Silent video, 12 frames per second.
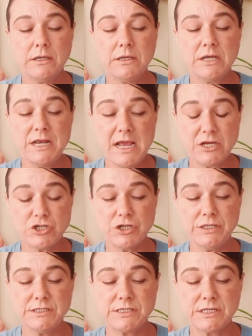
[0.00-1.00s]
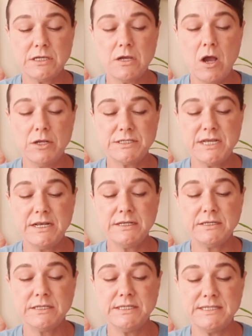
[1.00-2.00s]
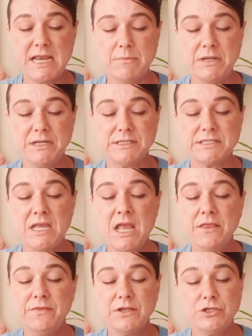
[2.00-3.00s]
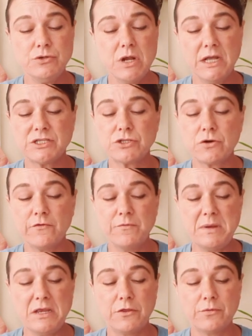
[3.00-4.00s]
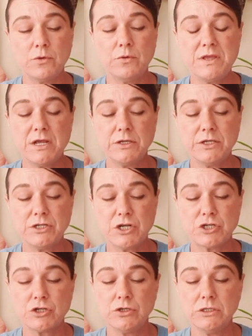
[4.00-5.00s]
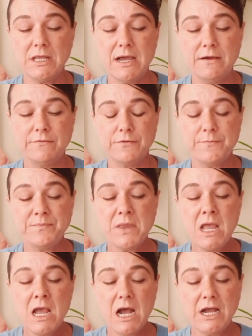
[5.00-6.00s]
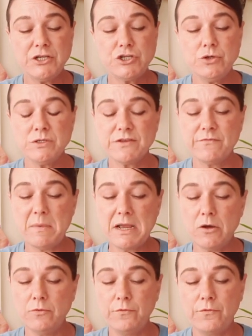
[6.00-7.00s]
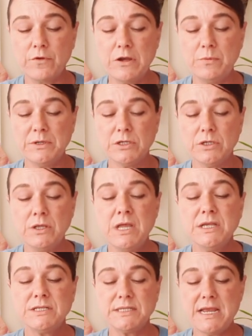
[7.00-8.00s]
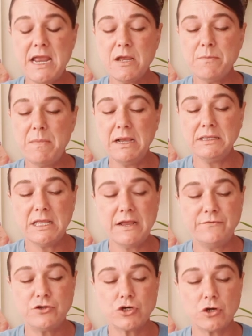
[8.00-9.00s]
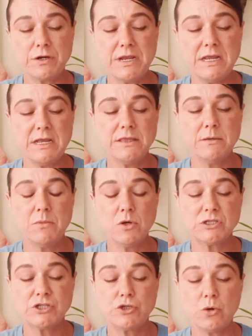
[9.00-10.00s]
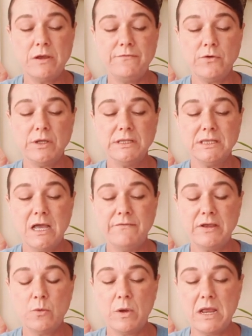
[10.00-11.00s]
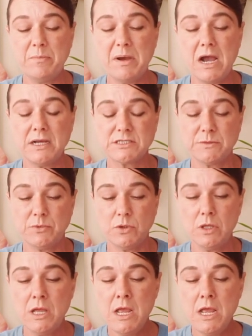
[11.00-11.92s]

connections, content, contaminants that do not serve me through the unconditional love. I choose of my own free will to take my life journey in the most joyful and loving way possible.